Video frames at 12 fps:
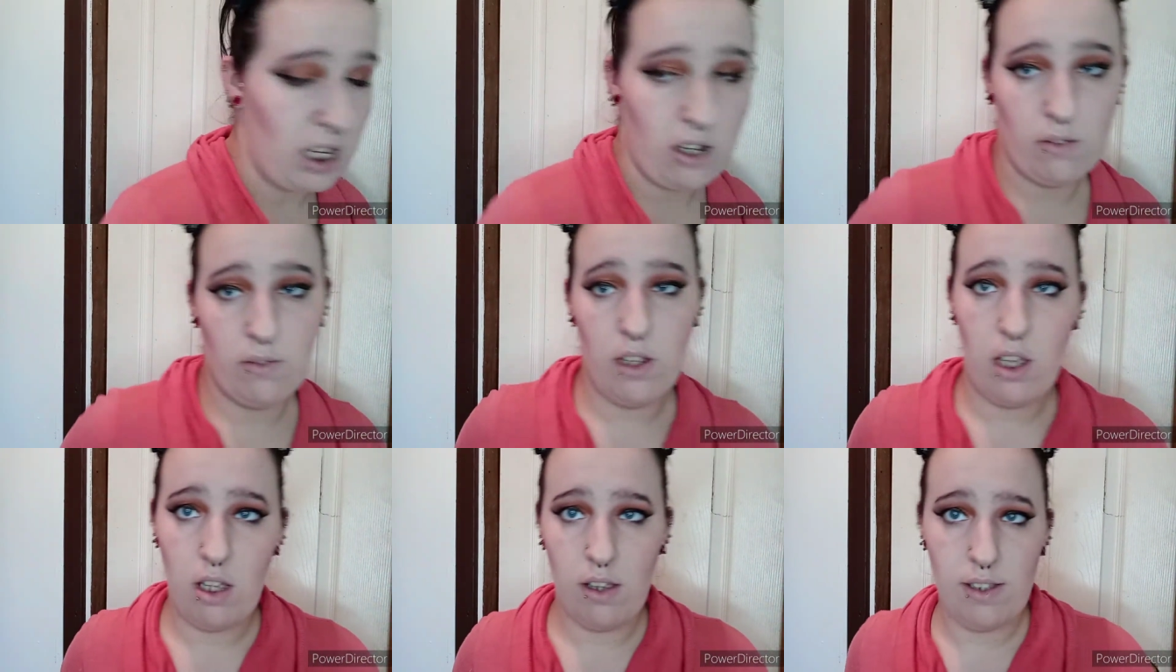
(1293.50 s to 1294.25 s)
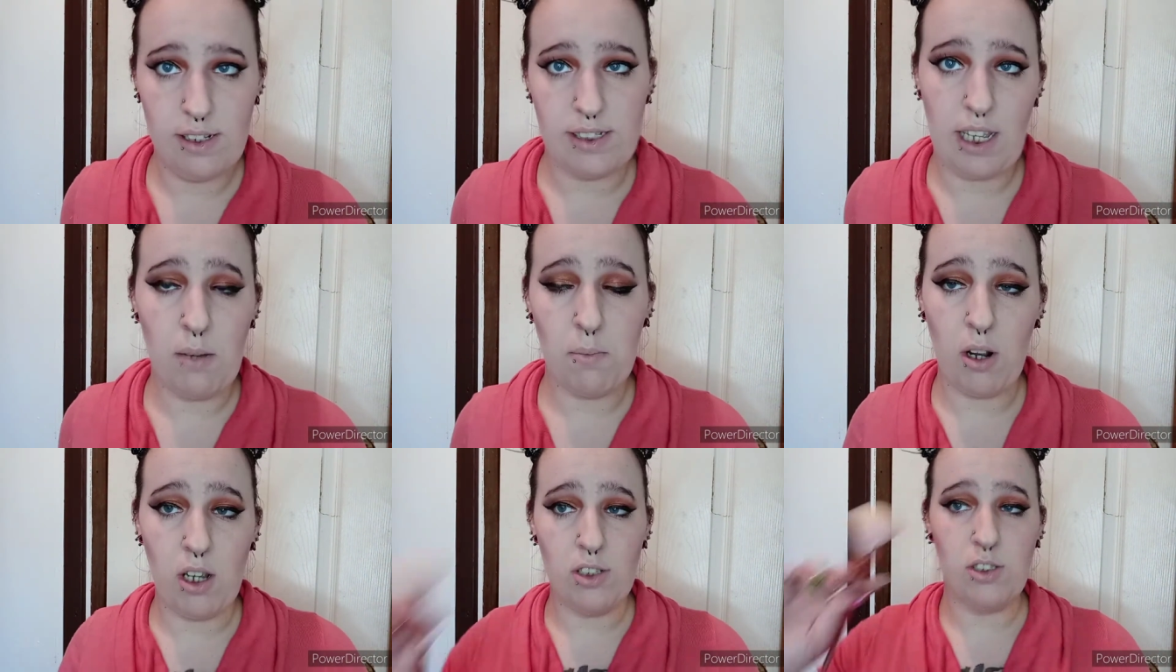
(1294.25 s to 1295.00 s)
the same brush that
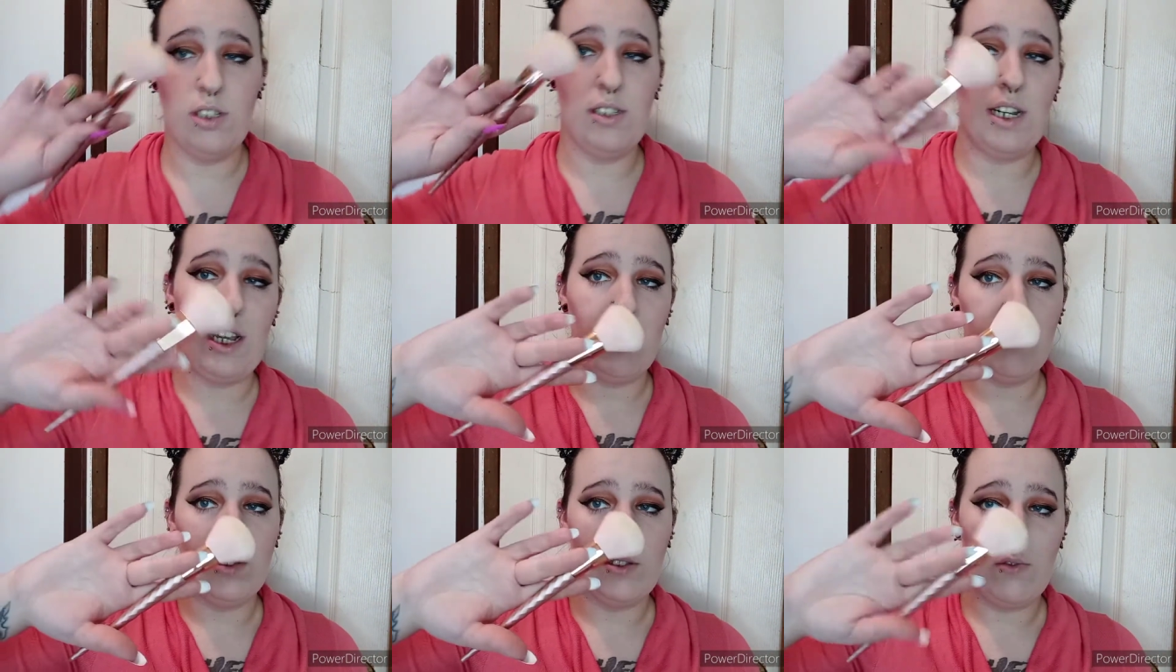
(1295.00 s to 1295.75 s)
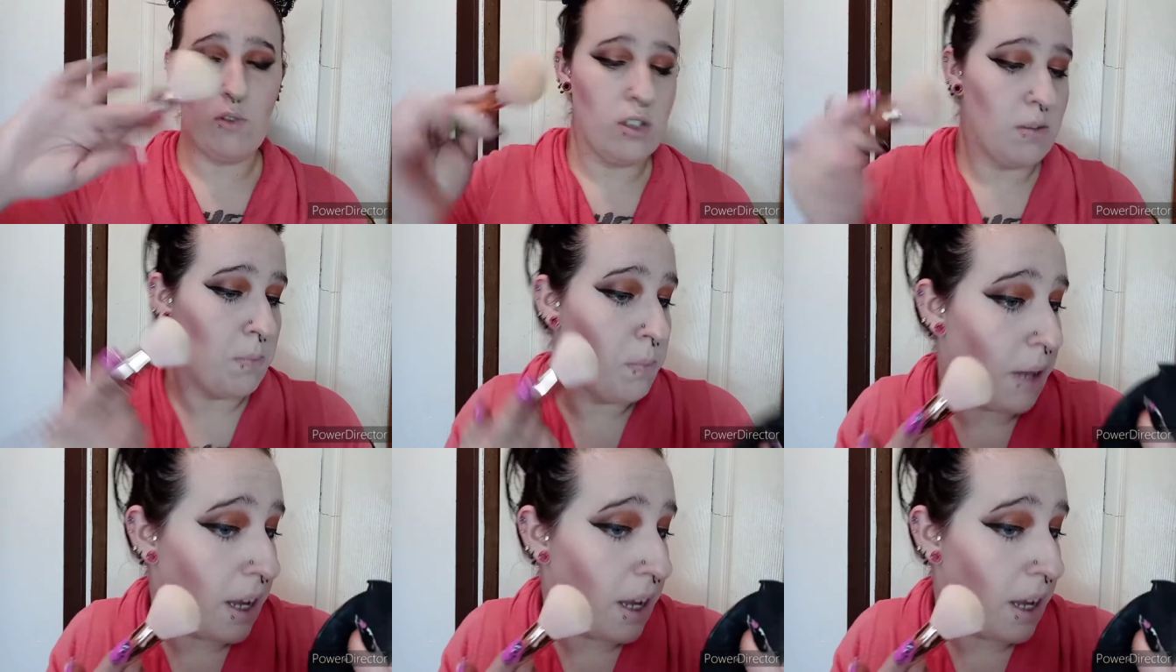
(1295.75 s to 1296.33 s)
I used for the powder,